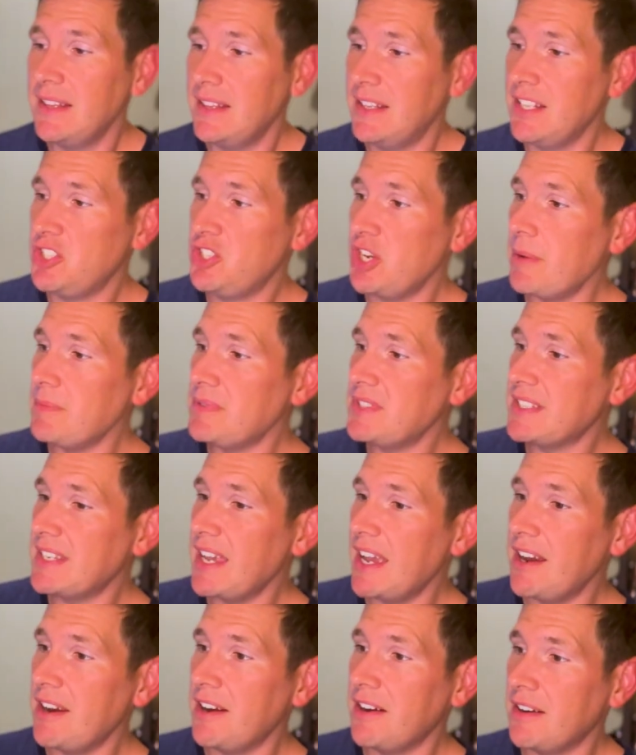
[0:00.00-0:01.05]
The jump
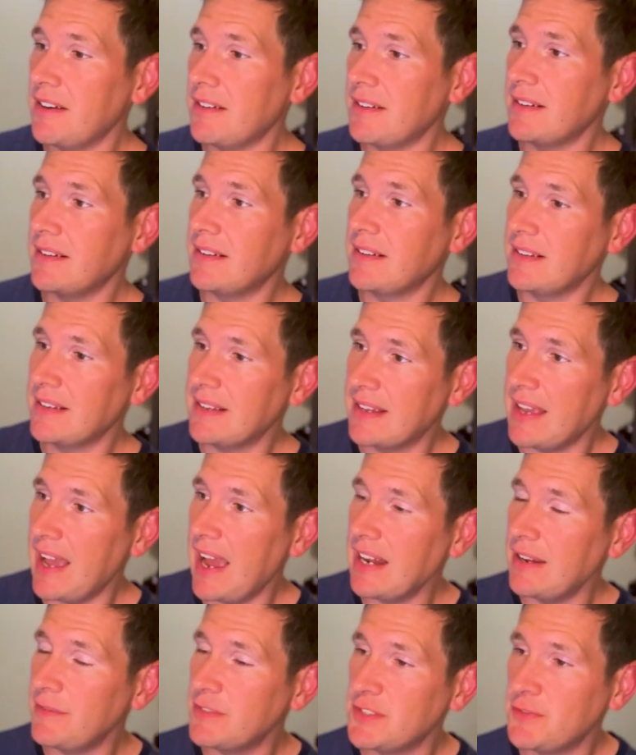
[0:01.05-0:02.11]
scare
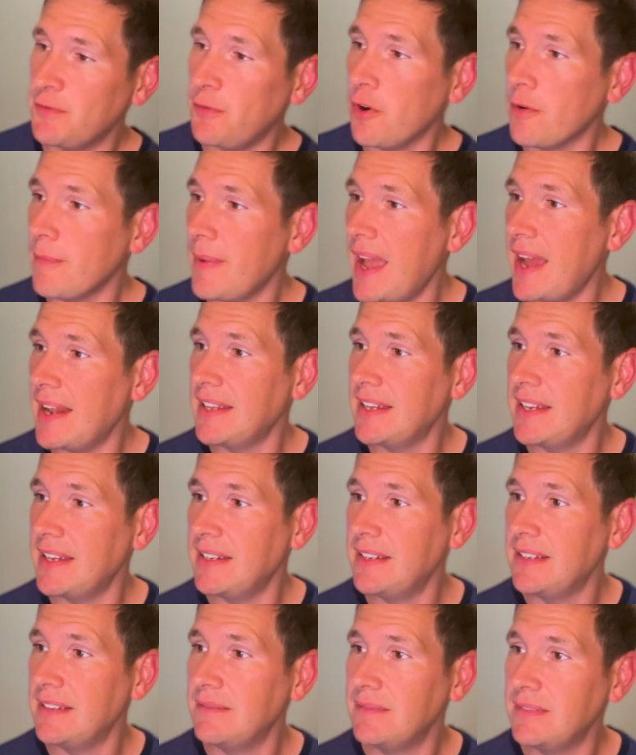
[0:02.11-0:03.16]
kind of is
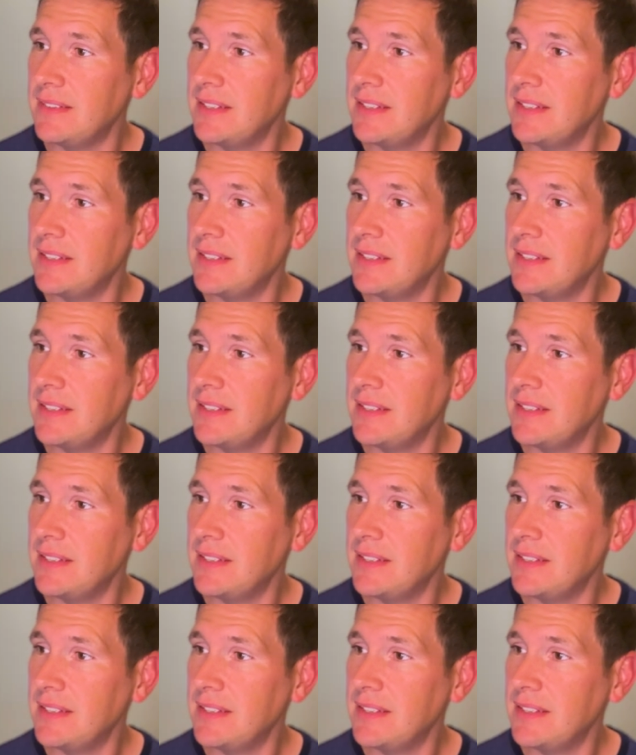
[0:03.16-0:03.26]
formatted